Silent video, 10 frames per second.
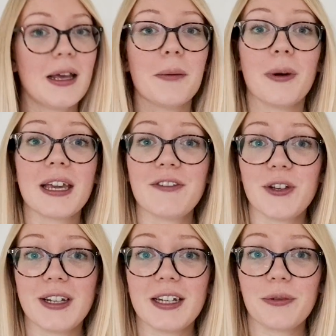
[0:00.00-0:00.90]
but if you
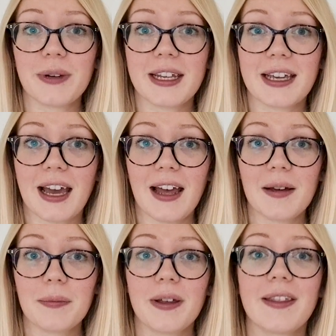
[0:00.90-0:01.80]
need a recap,
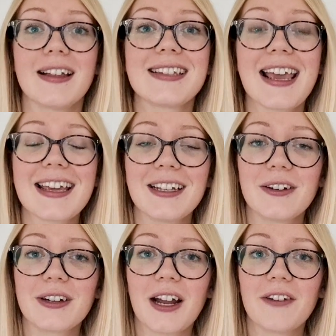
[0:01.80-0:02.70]
then take a
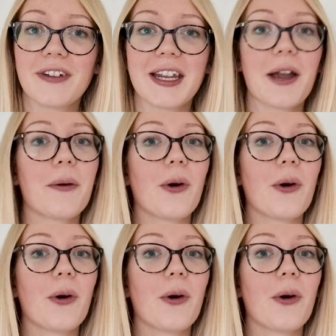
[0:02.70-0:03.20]
look at our video